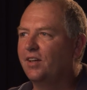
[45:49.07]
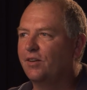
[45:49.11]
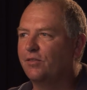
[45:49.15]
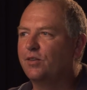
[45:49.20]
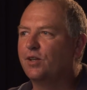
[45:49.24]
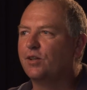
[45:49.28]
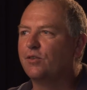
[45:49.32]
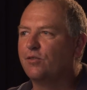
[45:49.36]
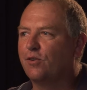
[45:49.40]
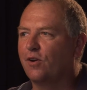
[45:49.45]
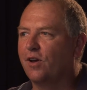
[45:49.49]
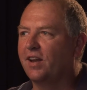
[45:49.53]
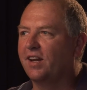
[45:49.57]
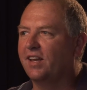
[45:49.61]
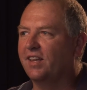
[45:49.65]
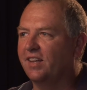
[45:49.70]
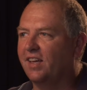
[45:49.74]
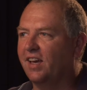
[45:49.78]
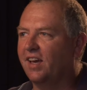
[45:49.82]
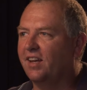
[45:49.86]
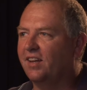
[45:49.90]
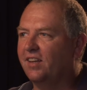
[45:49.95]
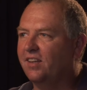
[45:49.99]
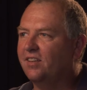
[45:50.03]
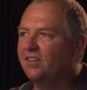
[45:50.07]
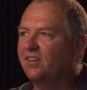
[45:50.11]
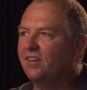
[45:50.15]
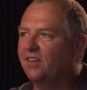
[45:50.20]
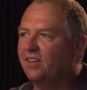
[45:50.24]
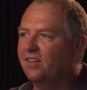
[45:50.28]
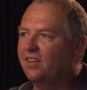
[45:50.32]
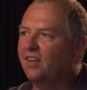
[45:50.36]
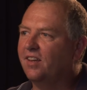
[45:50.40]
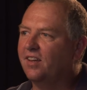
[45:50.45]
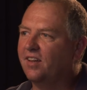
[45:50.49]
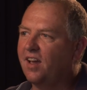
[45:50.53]
of confronting that, it
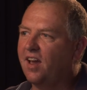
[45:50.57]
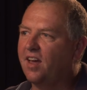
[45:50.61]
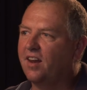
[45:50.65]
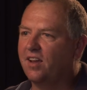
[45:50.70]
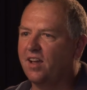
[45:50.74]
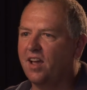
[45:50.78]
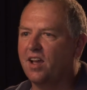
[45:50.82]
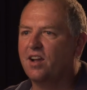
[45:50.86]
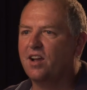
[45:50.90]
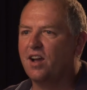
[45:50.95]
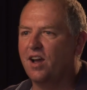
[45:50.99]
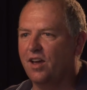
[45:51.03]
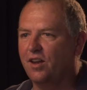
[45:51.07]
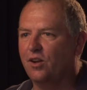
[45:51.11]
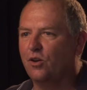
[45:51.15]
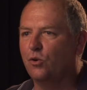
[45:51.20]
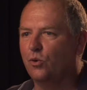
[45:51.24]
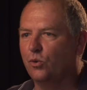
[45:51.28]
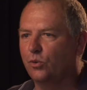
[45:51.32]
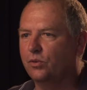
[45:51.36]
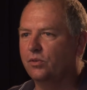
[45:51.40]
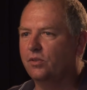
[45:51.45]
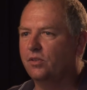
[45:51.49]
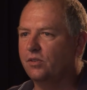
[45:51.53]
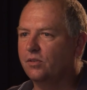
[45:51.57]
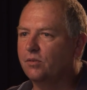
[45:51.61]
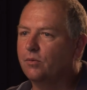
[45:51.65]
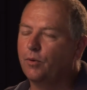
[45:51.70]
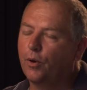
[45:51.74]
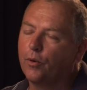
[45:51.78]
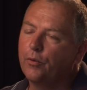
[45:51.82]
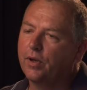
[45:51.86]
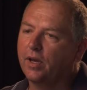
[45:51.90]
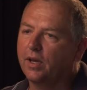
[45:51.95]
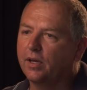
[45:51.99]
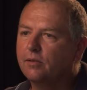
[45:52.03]
kind of got kind of old.
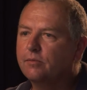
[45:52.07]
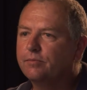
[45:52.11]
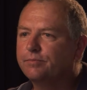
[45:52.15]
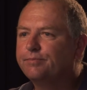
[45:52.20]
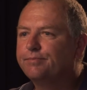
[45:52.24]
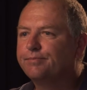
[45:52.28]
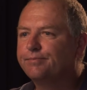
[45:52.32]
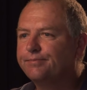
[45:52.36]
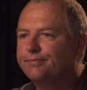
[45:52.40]
Okay,